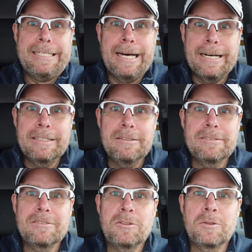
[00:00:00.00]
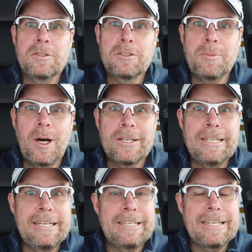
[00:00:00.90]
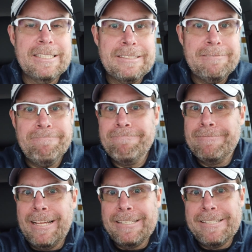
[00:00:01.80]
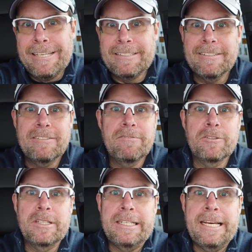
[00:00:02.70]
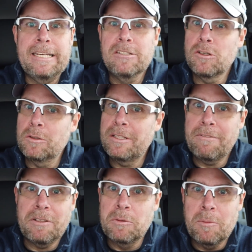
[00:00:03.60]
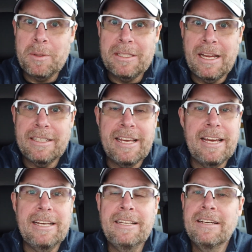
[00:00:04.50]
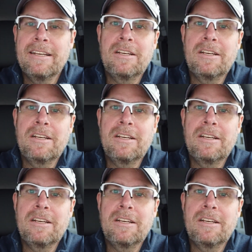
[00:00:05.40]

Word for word: done doing their tobogganing and that's it for the day. So it definitely won't be 10K.